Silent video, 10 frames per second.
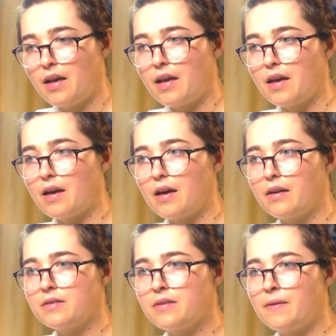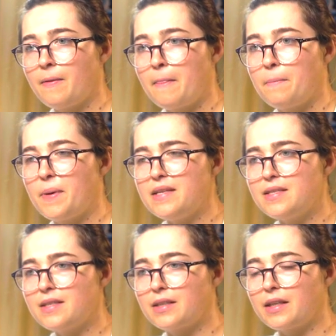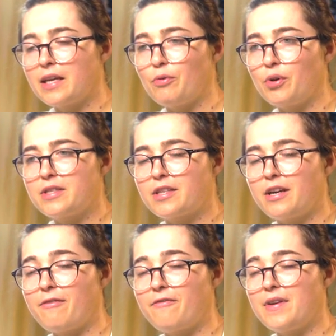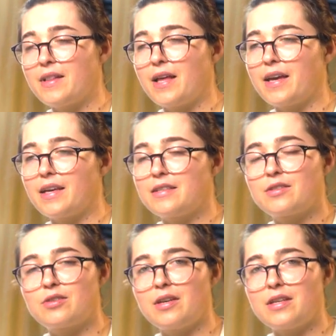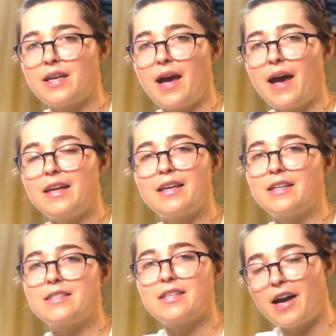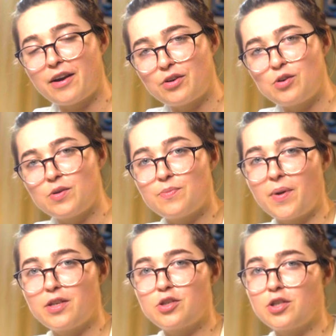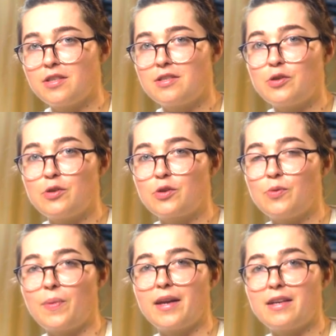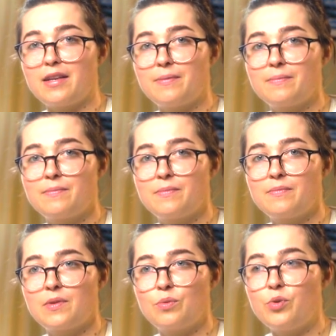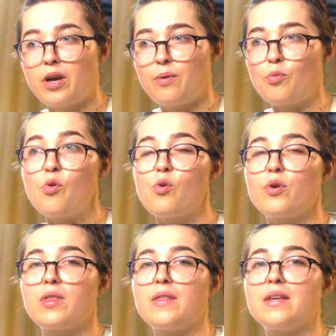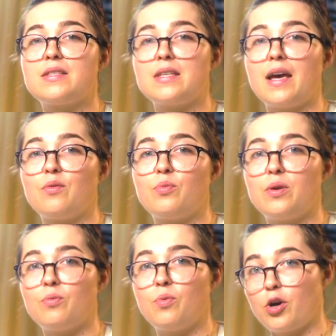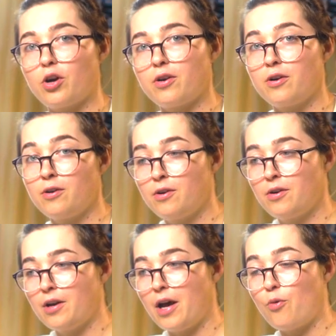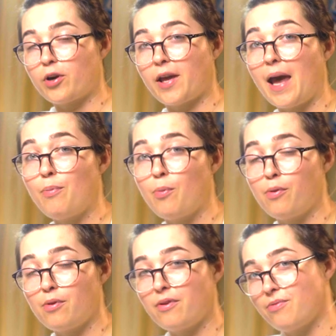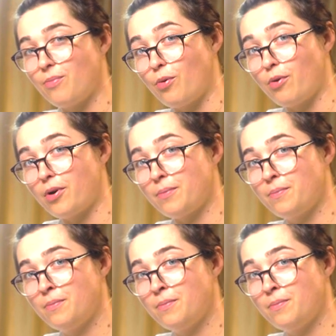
and basically what it's going to feel like is adding an entire new dimension to humanity. We are more than they said we were, and we're capable of more